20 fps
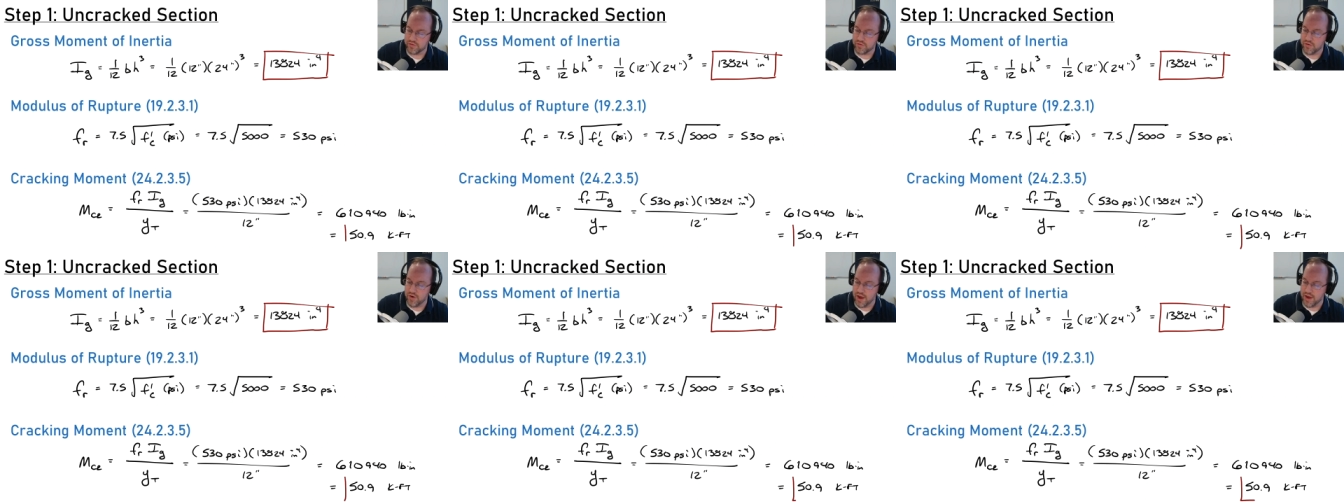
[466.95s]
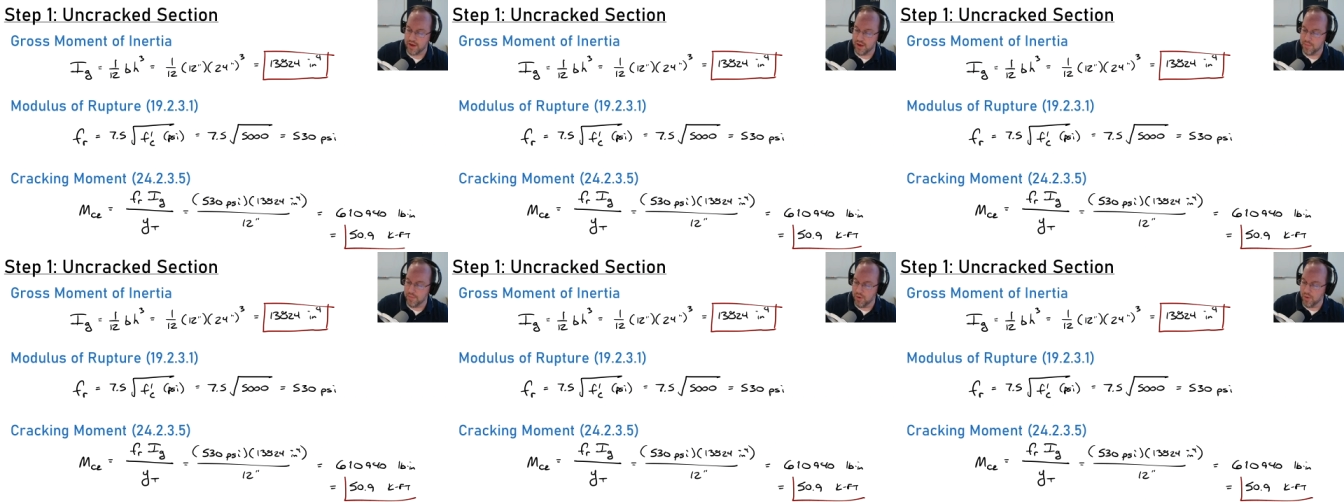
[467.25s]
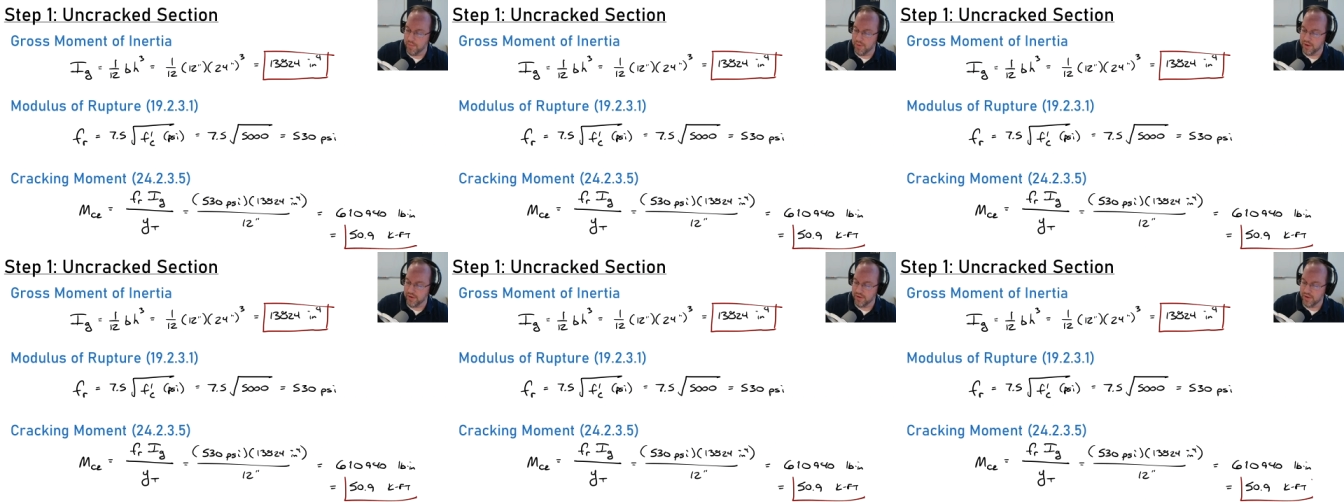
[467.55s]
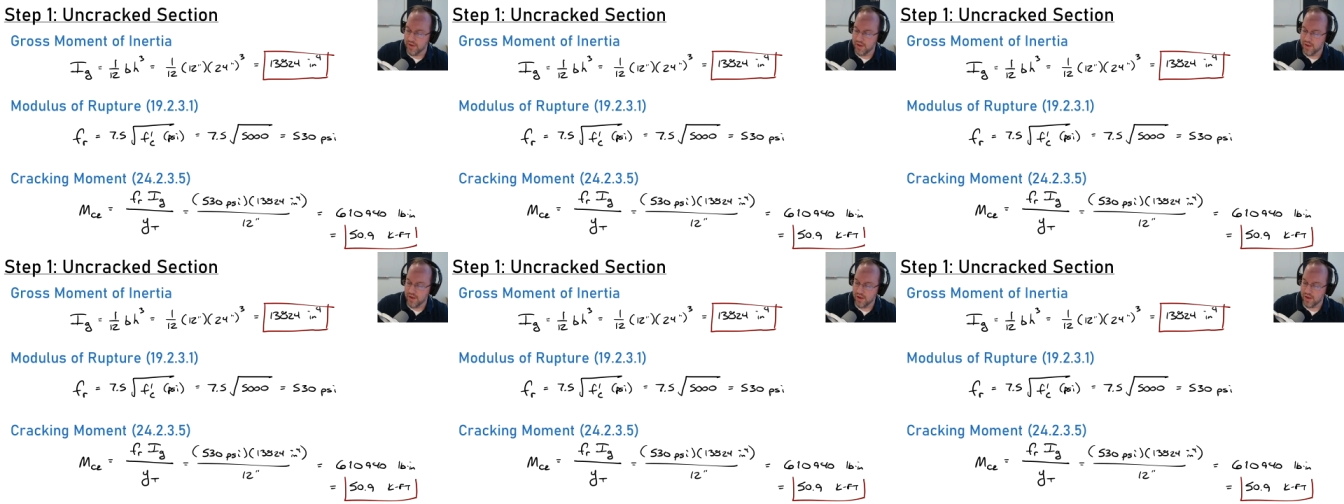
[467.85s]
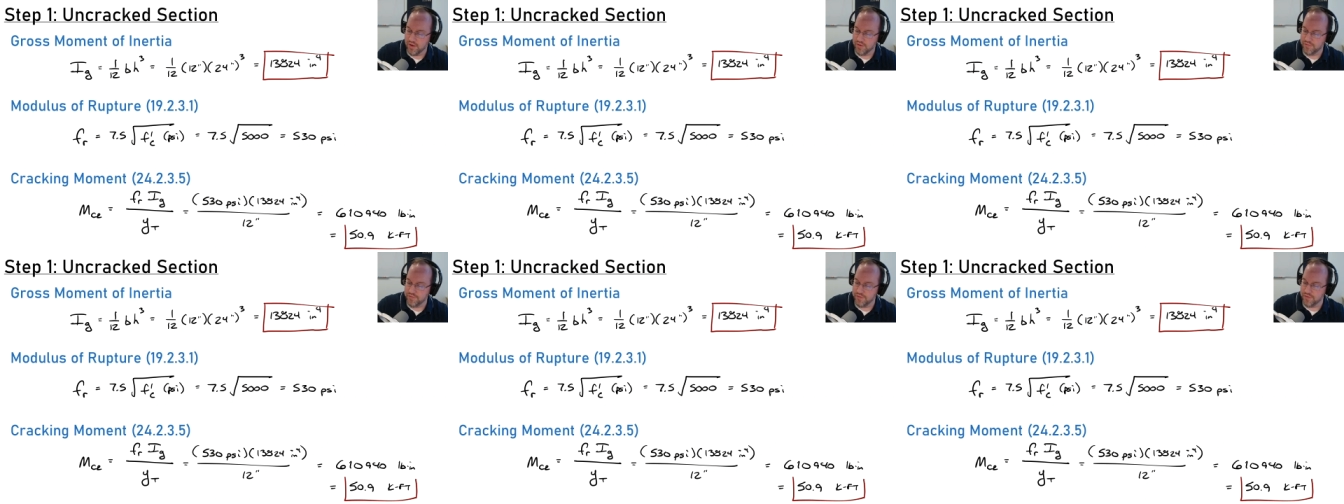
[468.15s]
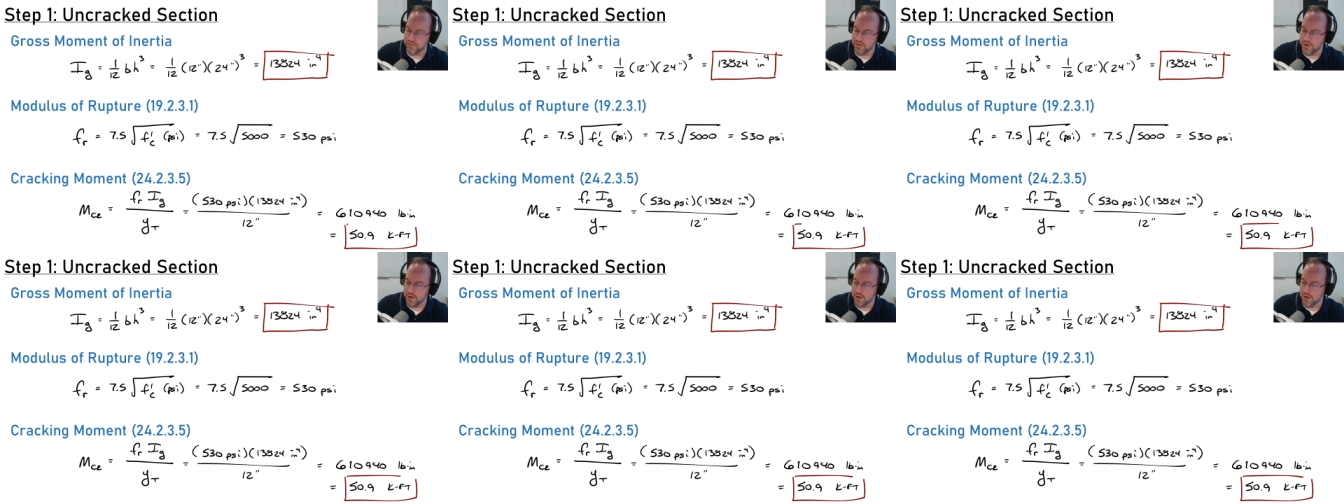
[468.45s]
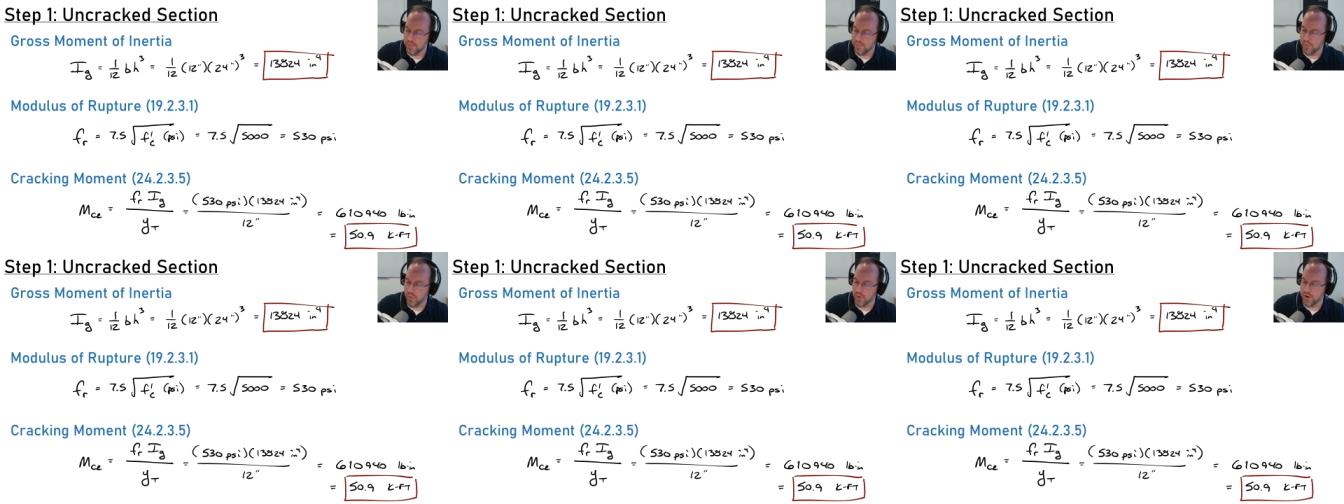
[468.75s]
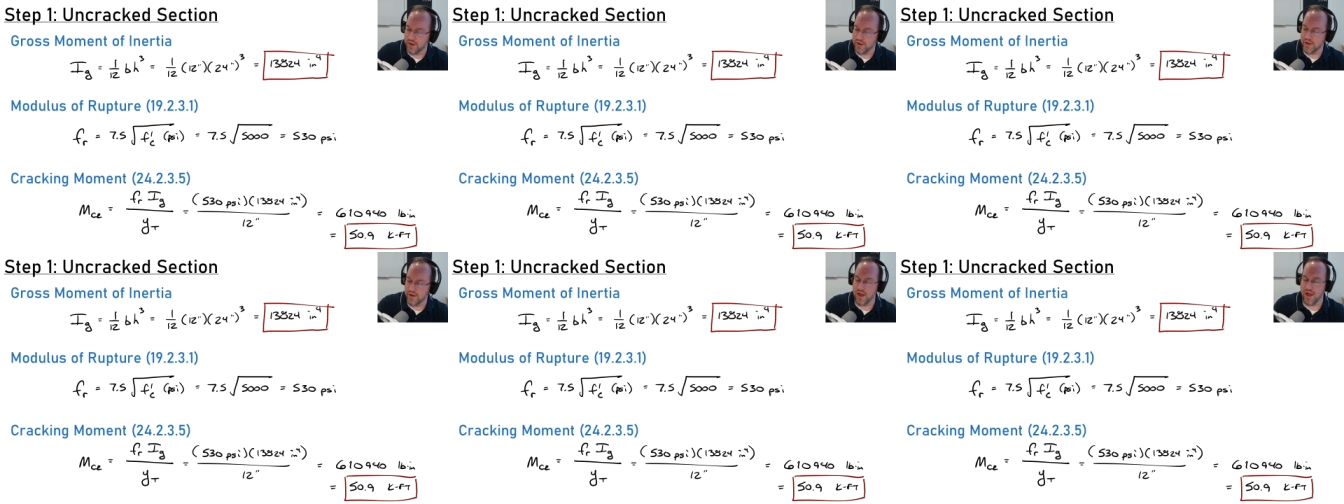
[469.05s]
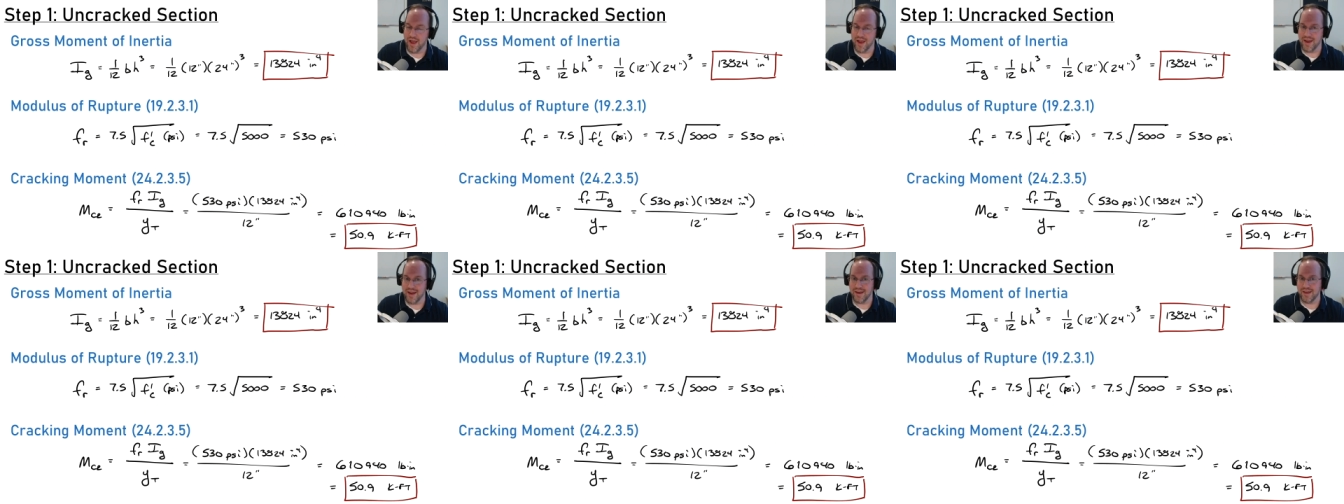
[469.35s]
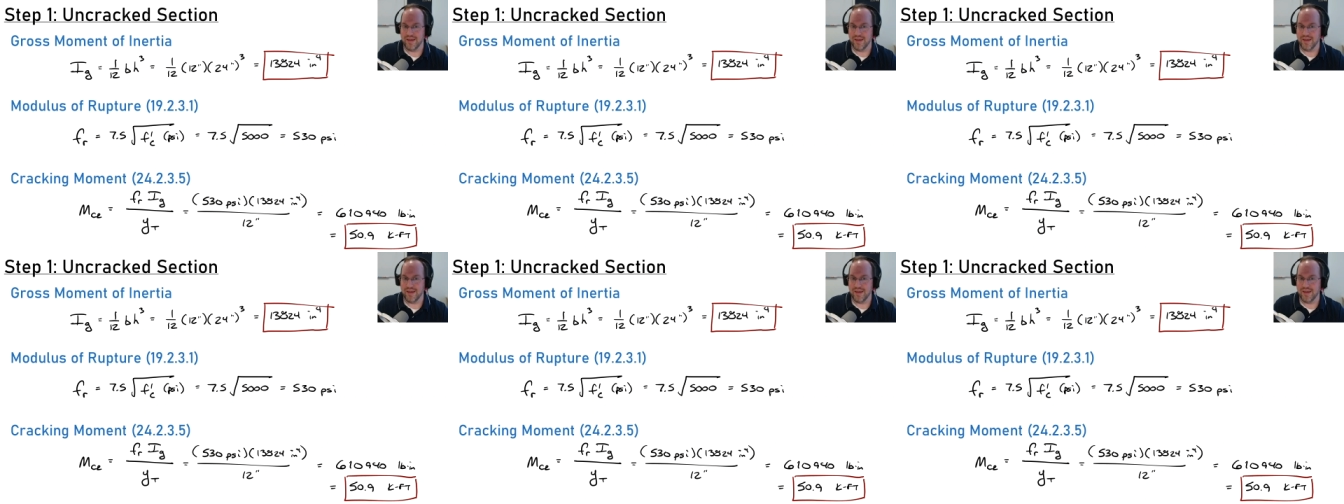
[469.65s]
cracking moment of 50.9